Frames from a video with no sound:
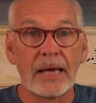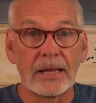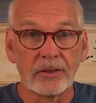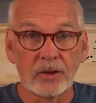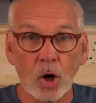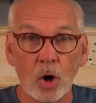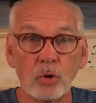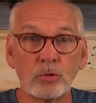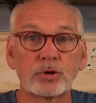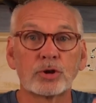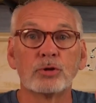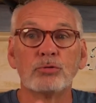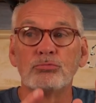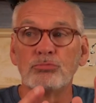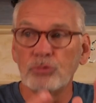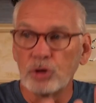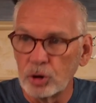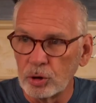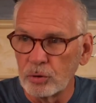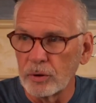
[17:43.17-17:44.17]
Those who
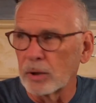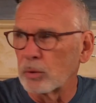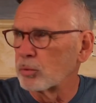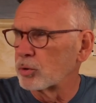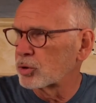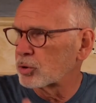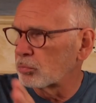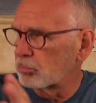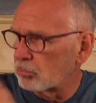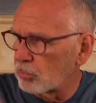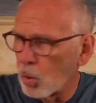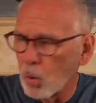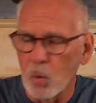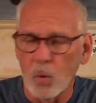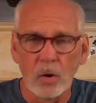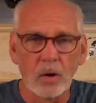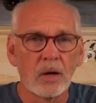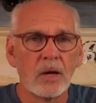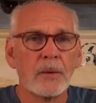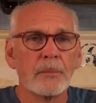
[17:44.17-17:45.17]
knew there was
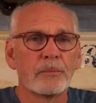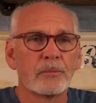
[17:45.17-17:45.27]
more,